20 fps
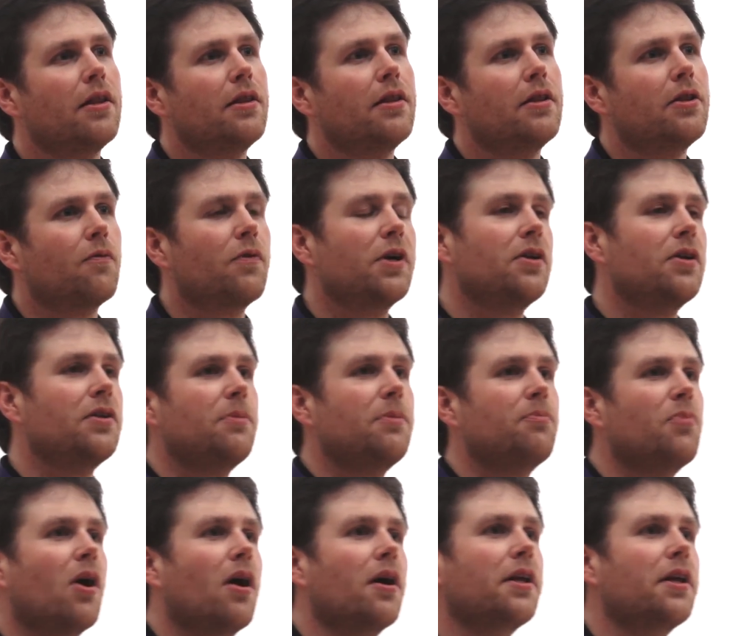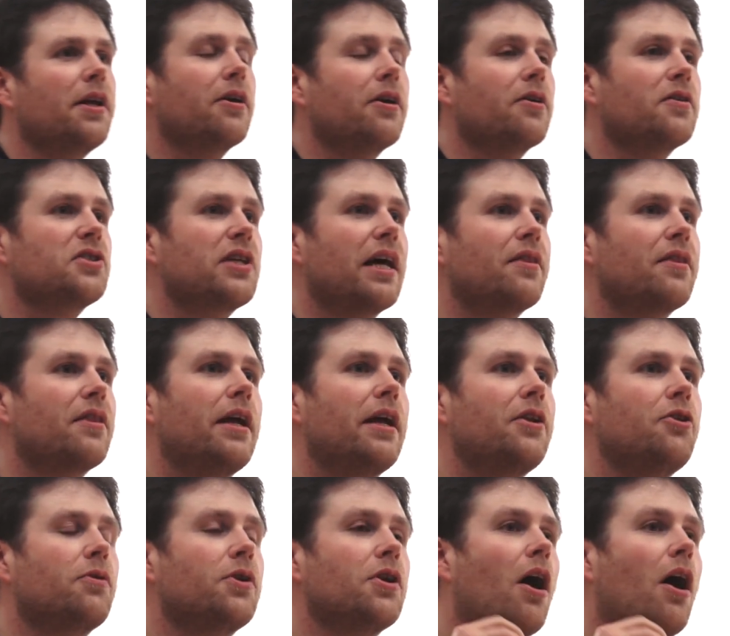The real neat part here is that then
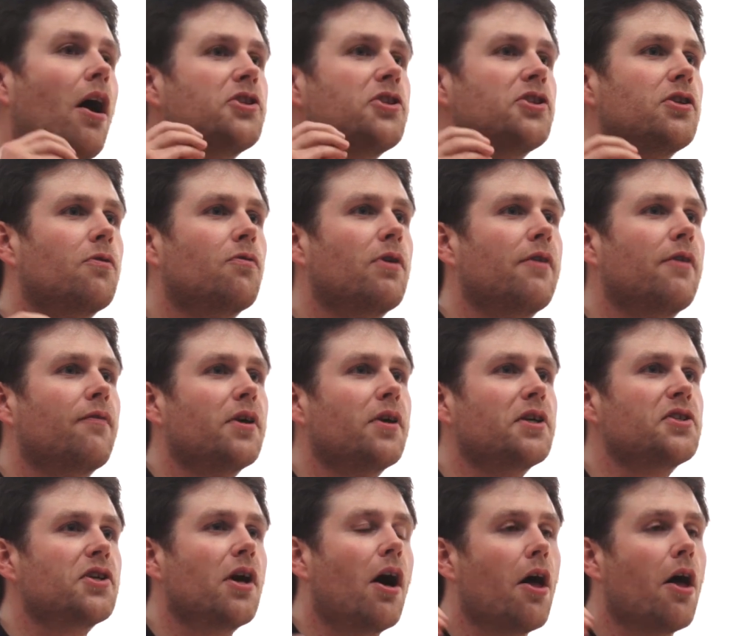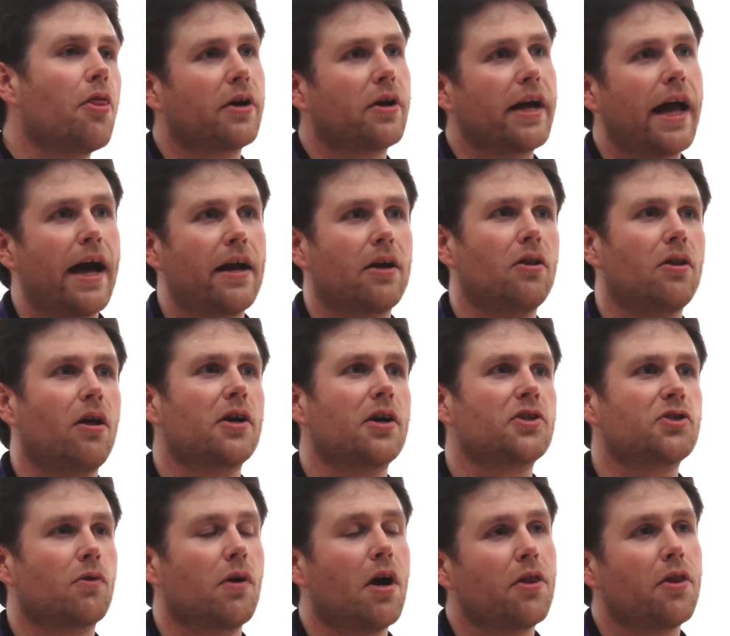you can also reference other
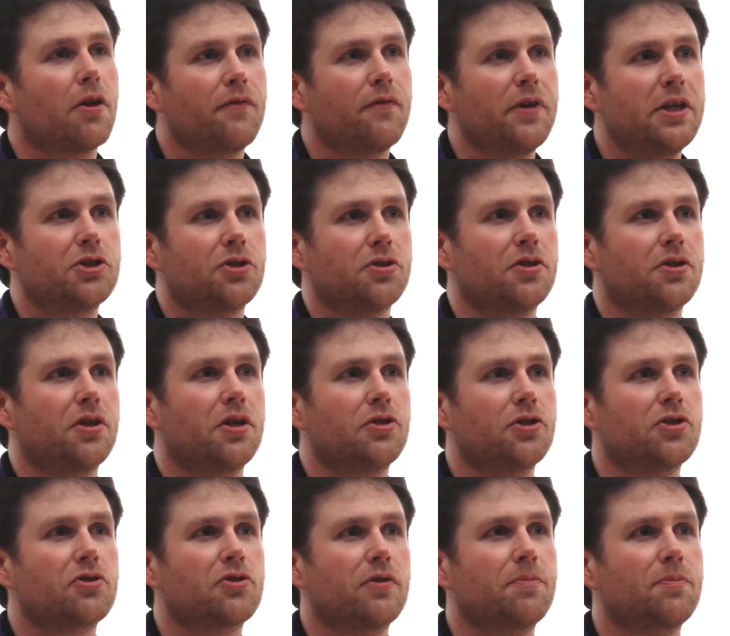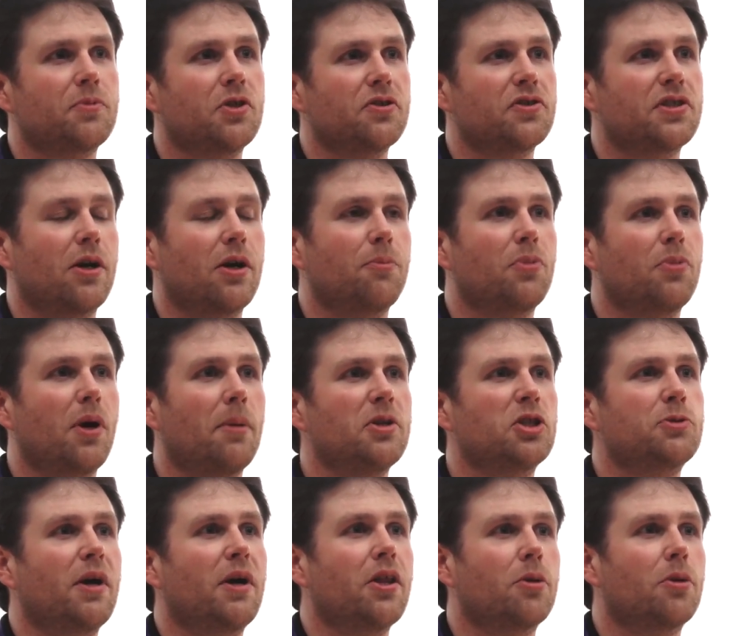catalogs or other feature descriptors that are
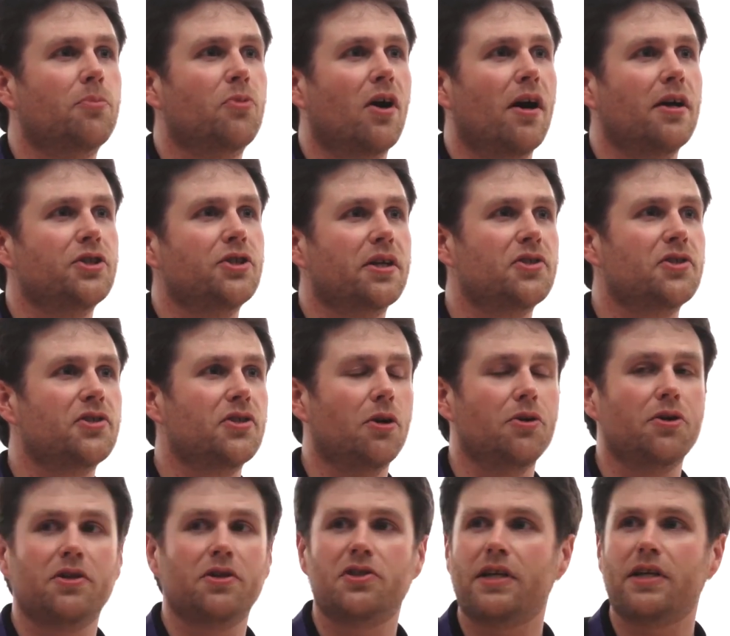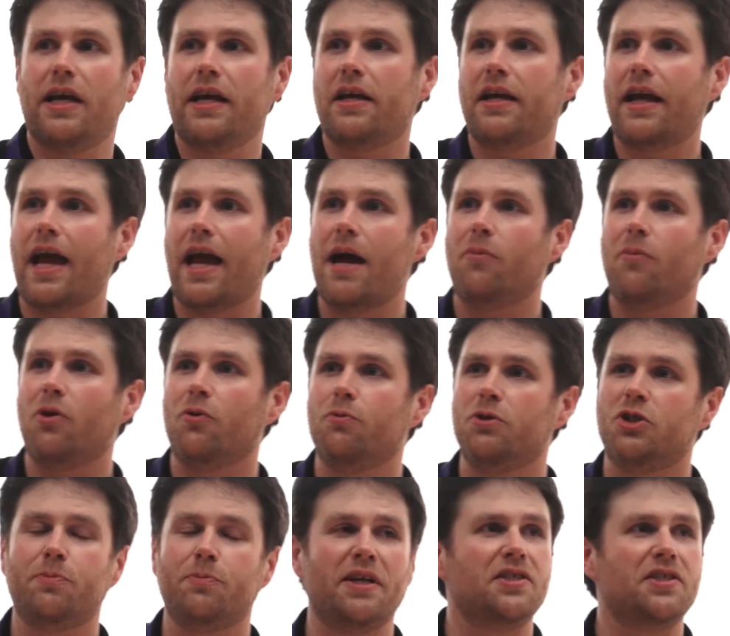published by other projects. So you can say Camel,
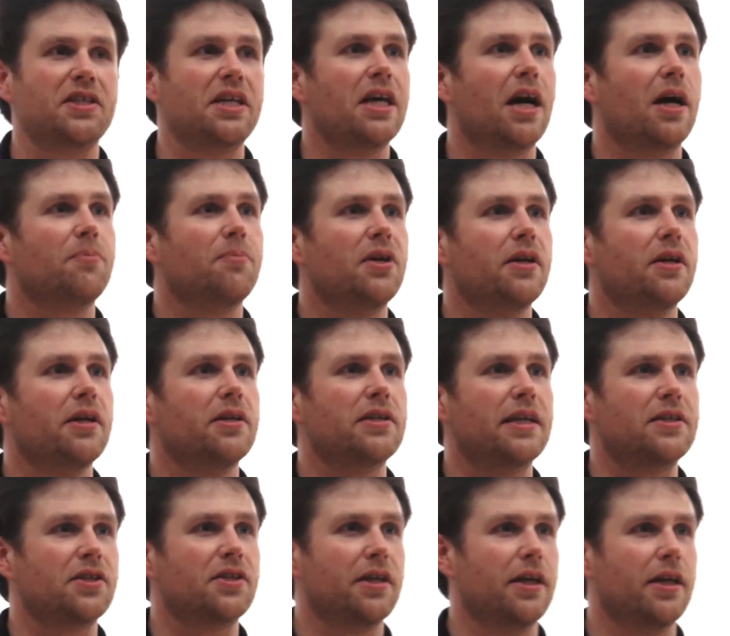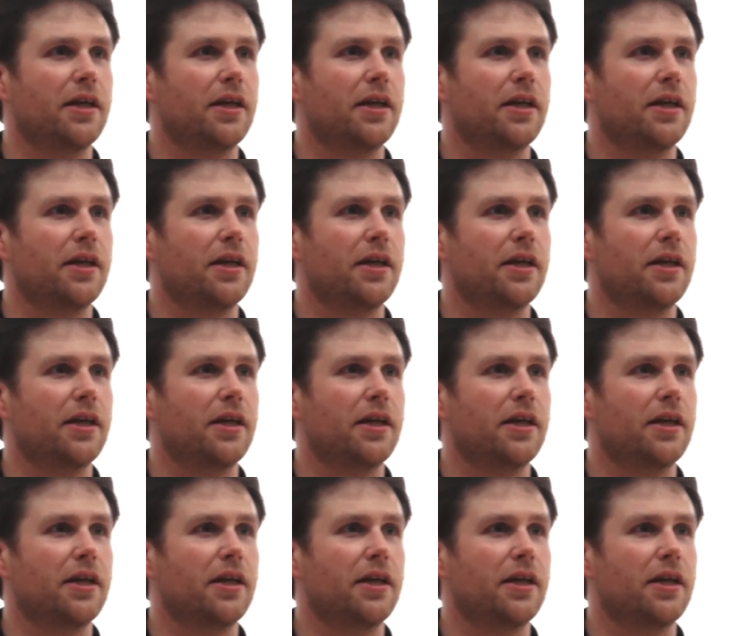which makes EIPs, that's